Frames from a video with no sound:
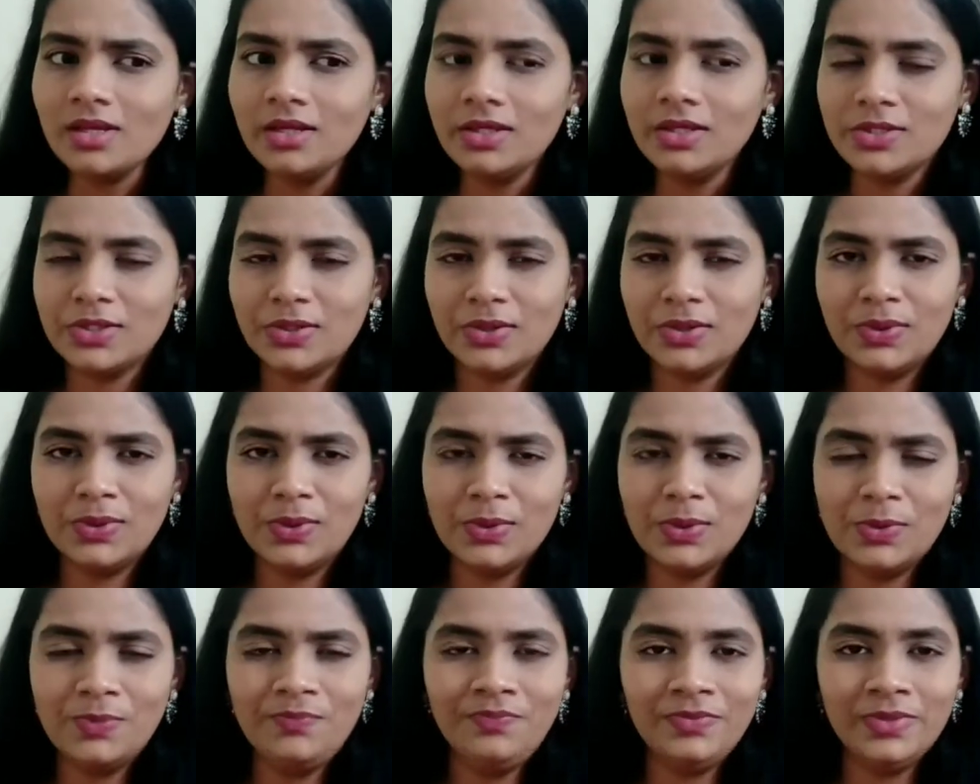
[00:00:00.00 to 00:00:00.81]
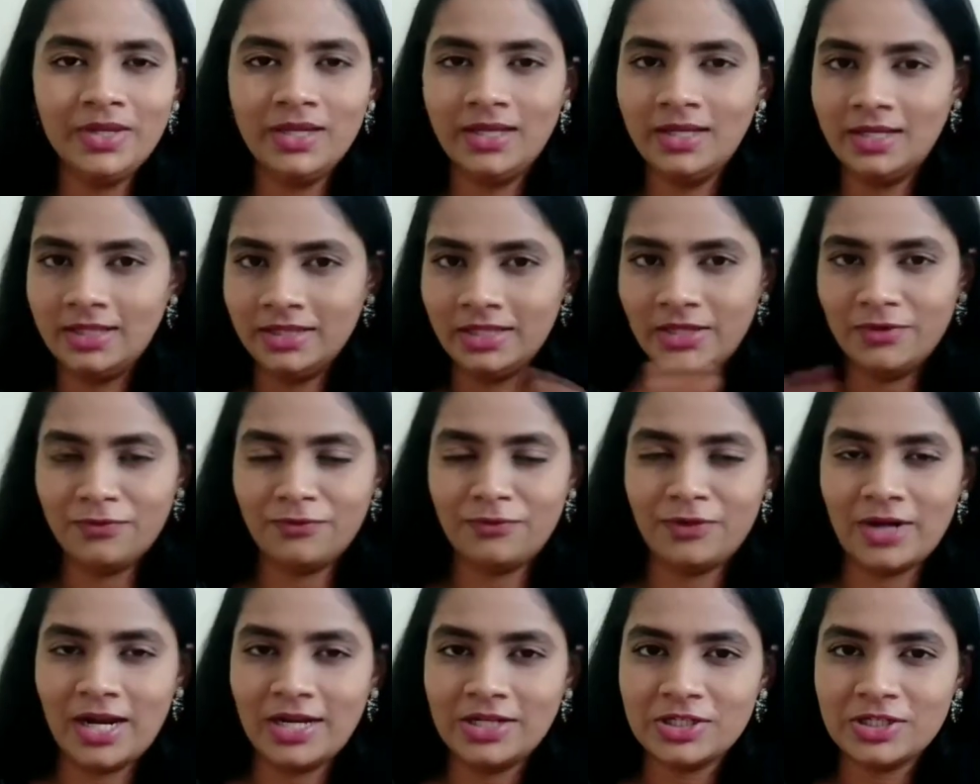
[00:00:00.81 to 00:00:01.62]
So the
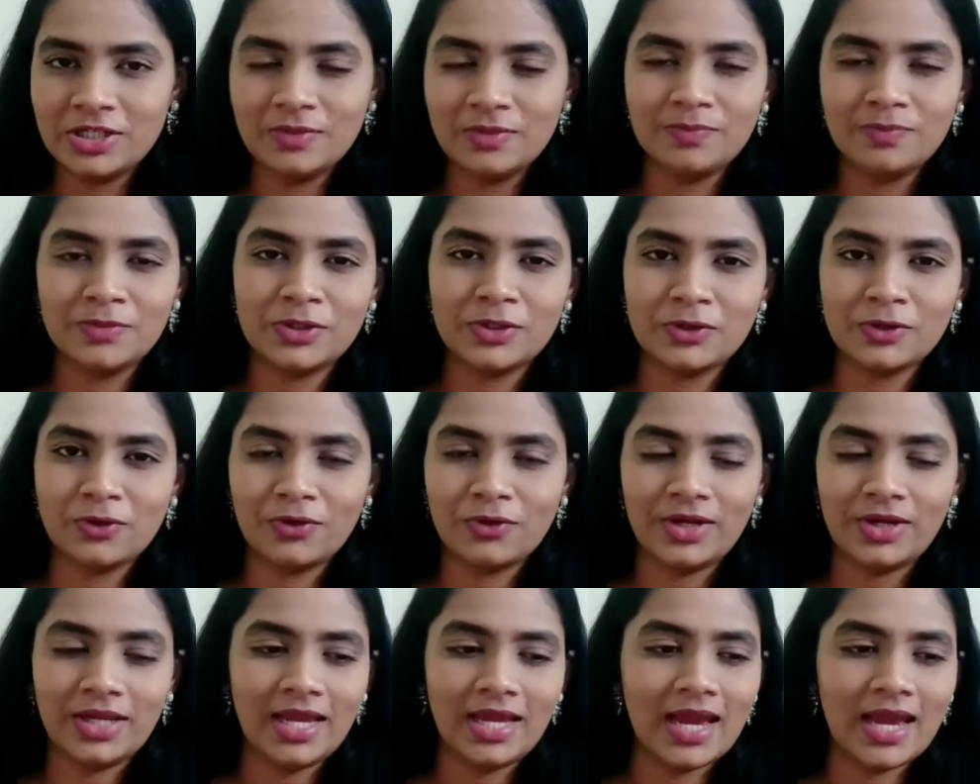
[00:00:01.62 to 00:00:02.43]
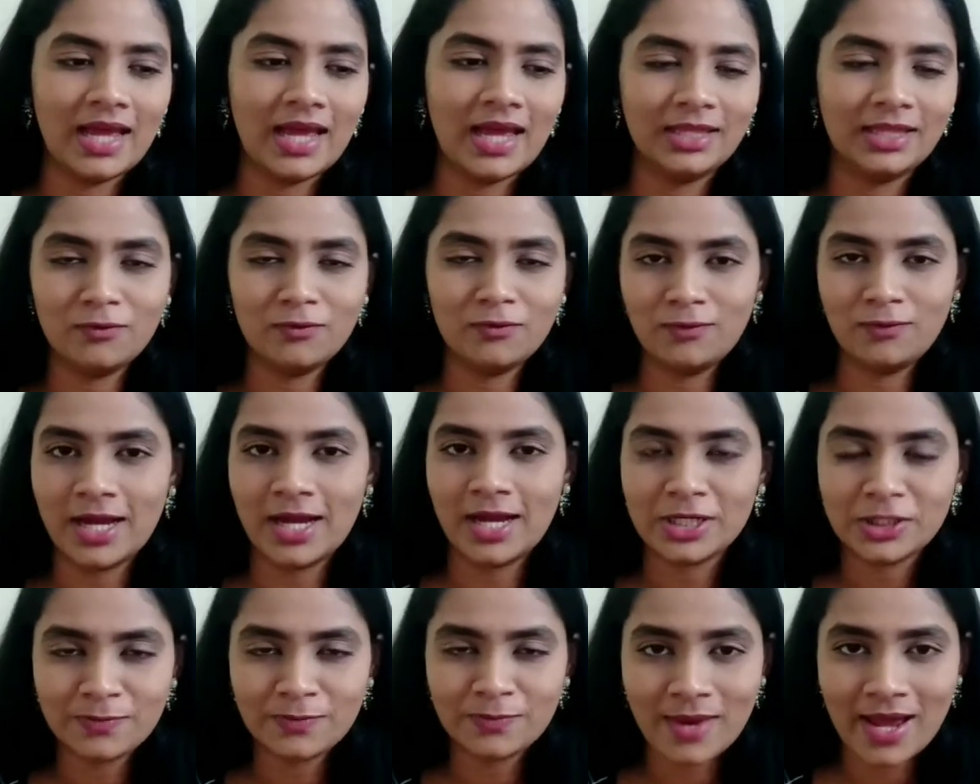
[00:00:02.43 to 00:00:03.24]
friendship story and the
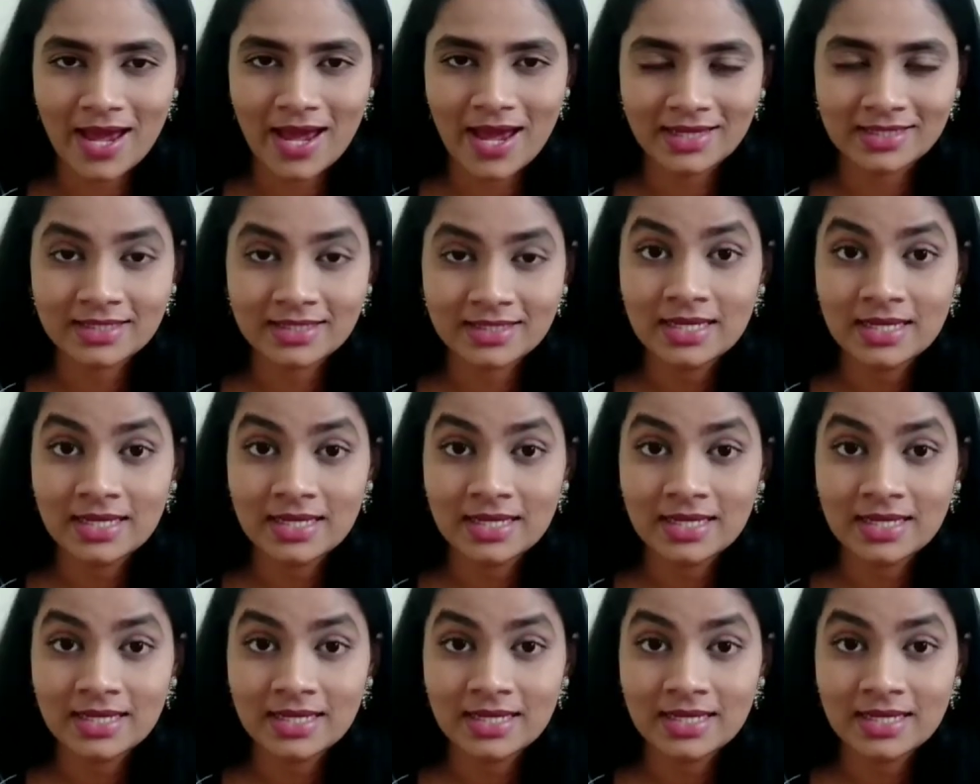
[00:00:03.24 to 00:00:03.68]
flashbacks.